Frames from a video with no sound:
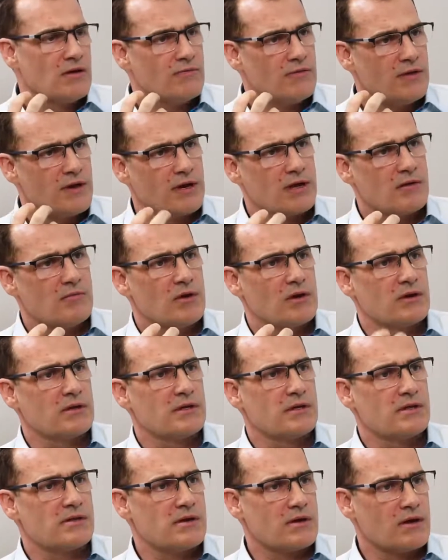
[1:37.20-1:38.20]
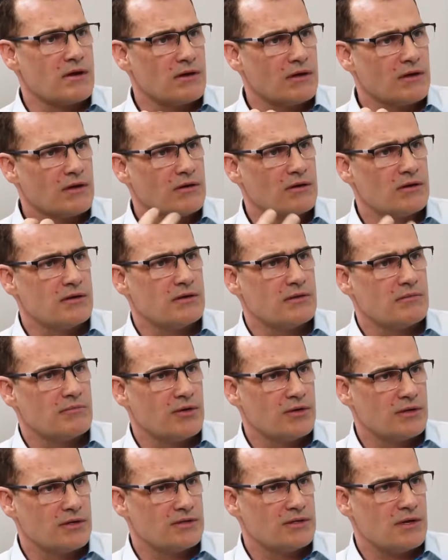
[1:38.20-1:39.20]
of their commodity they're going to
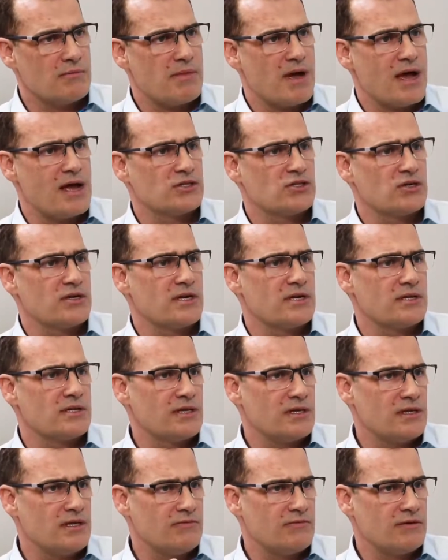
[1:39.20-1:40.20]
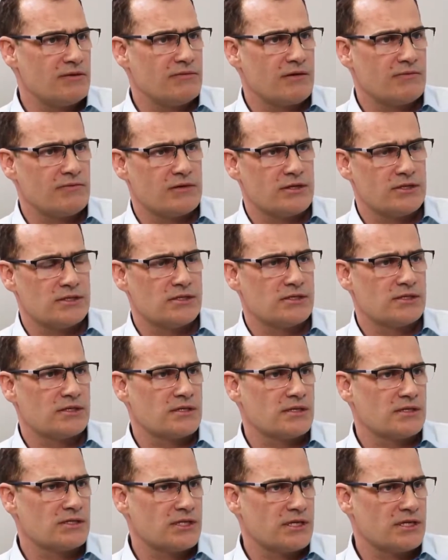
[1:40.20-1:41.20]
put into a battery, and the EV revolution is
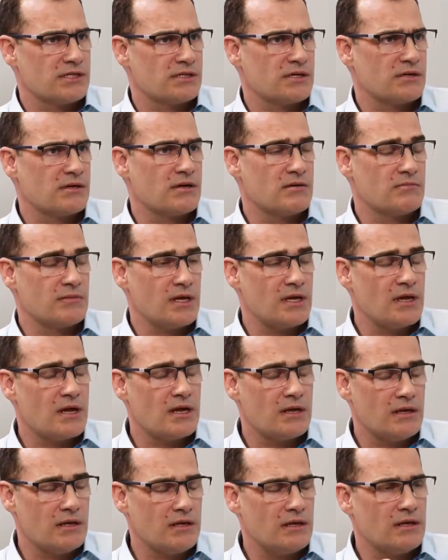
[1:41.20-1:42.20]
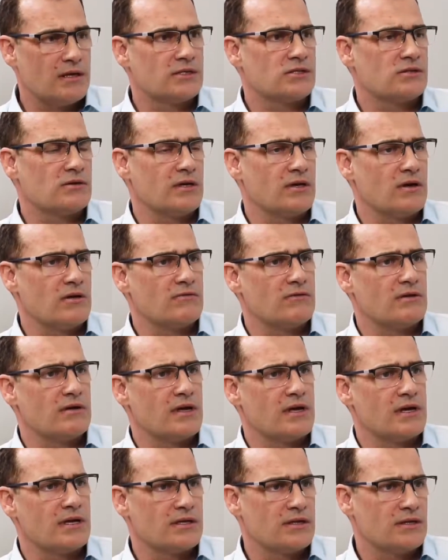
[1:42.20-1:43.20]
going to change their company literally
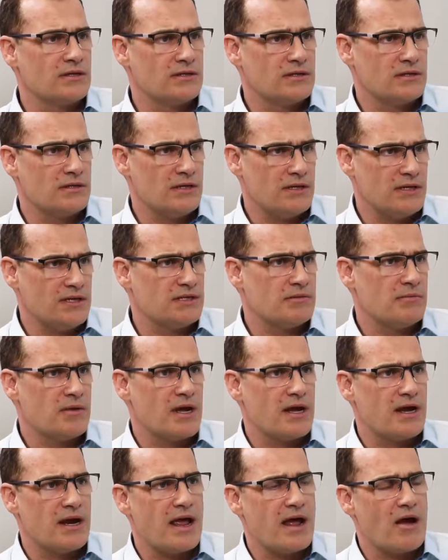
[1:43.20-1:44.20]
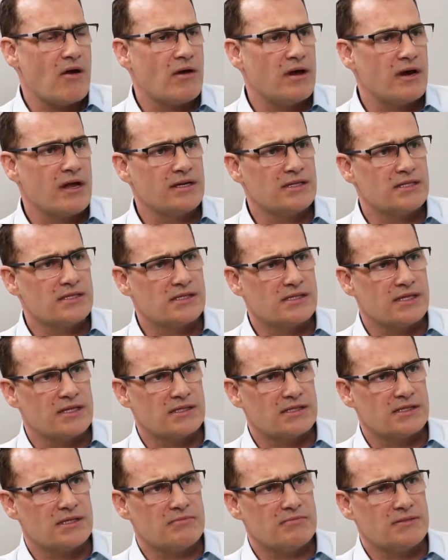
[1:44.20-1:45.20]
overnight. You need to buy now. And I just
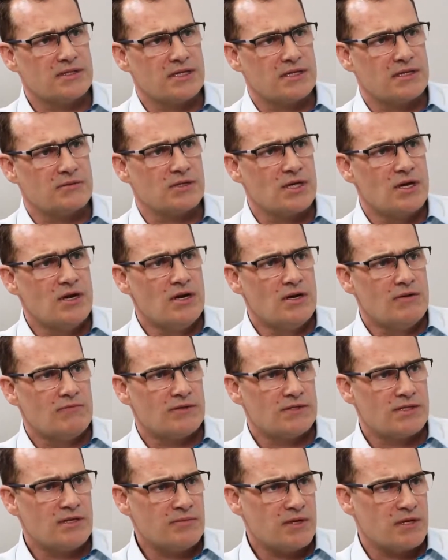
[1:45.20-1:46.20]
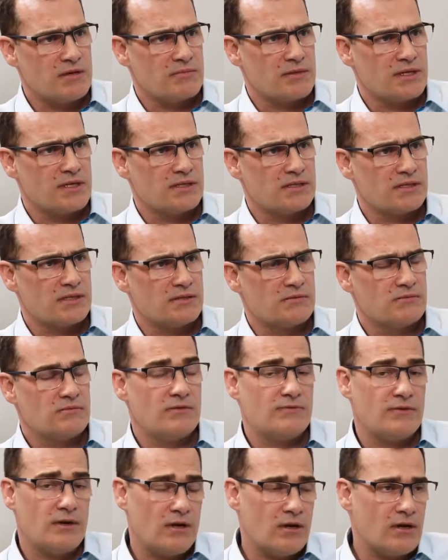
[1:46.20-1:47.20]
think sometimes for some companies,
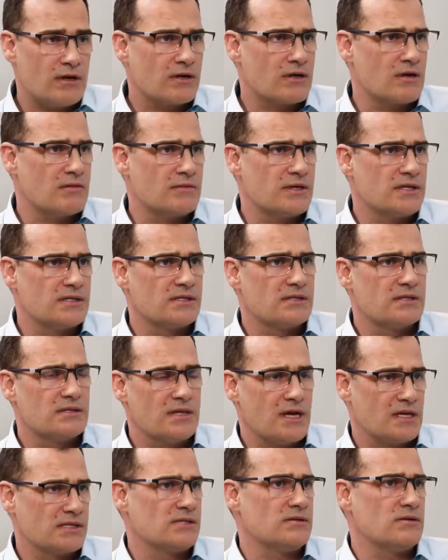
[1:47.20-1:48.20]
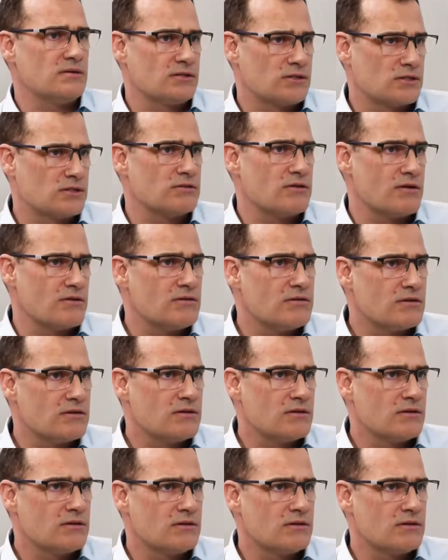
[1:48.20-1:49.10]
well, for a lot of companies, that's not true.